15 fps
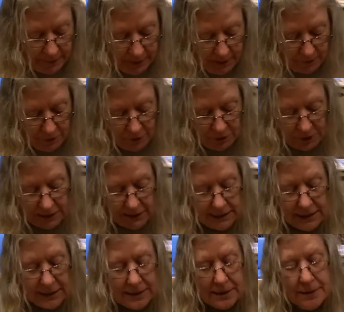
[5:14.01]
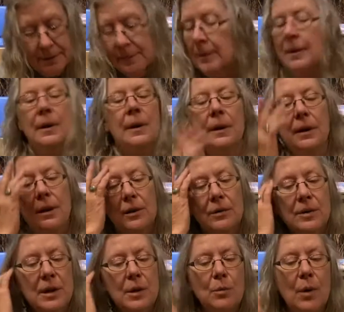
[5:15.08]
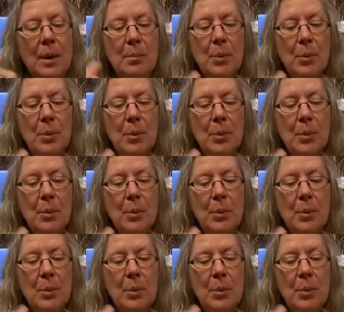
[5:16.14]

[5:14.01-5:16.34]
If you look at this, you'll see one